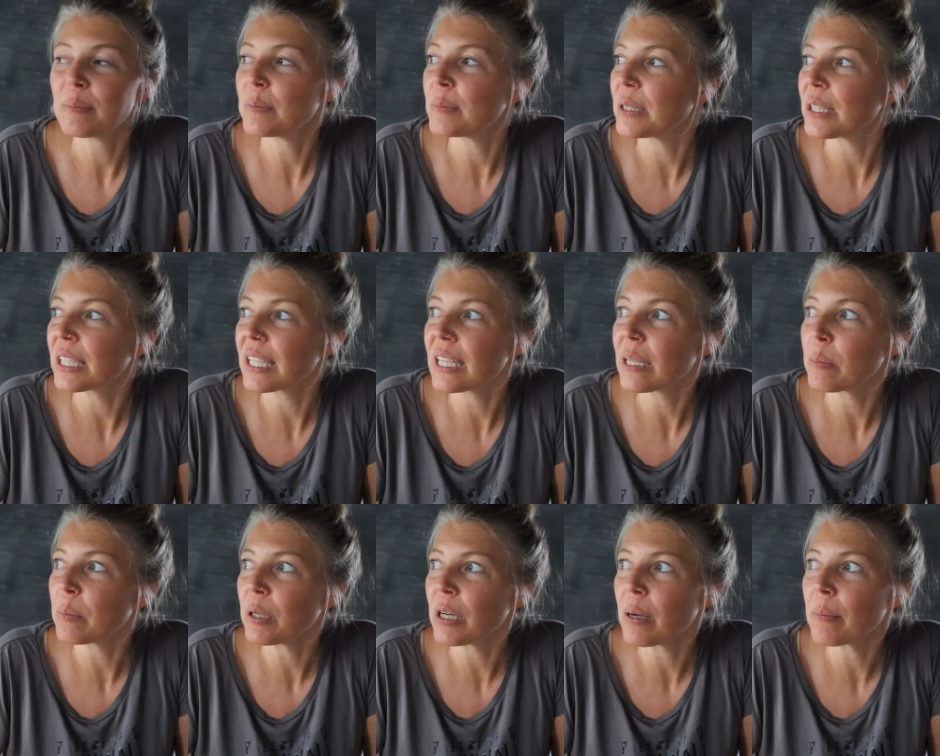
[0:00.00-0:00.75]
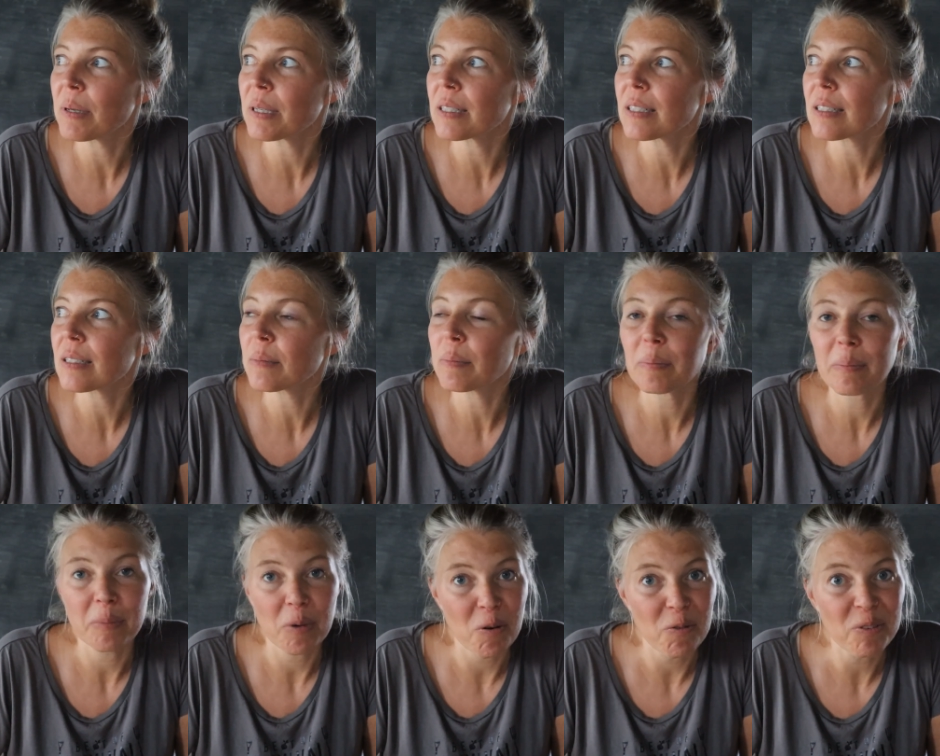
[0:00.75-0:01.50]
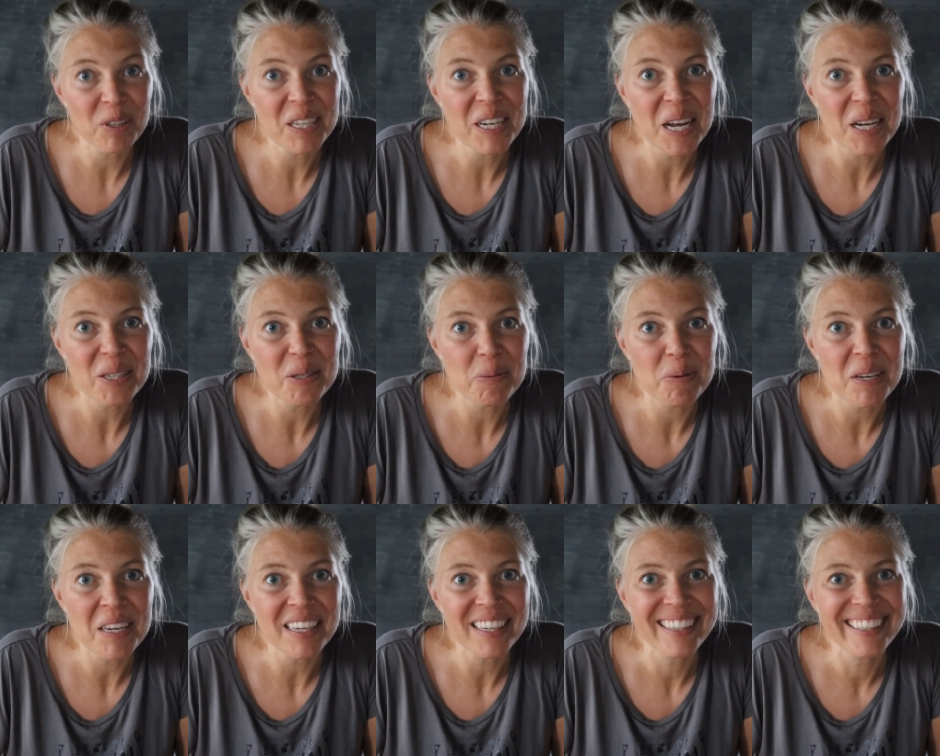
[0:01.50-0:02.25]
Well, I can't promise. Hopefully next
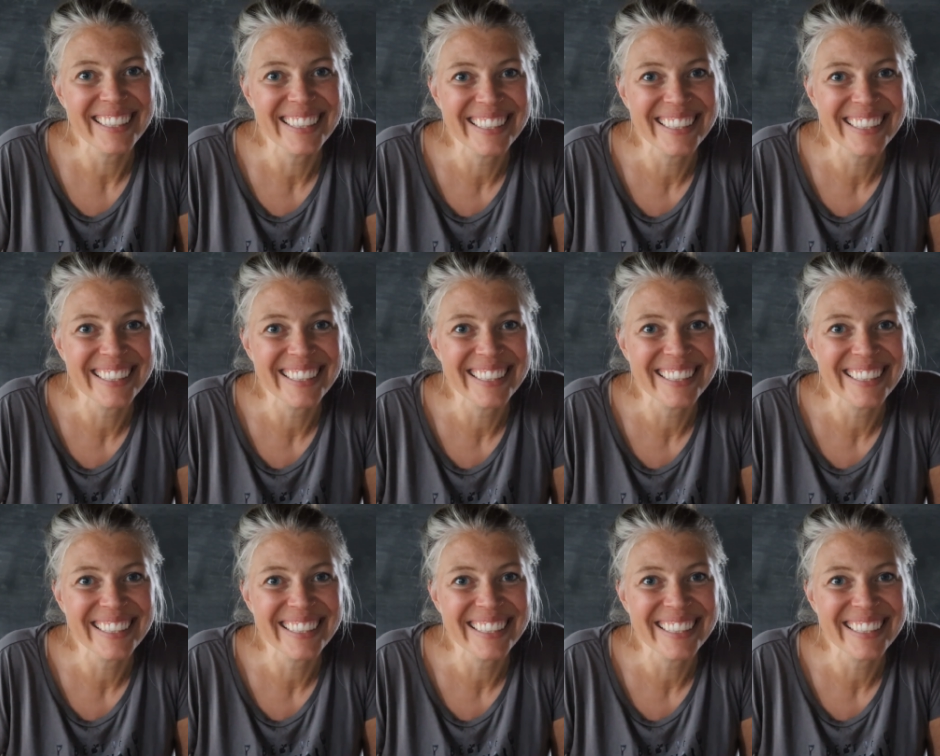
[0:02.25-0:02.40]
week.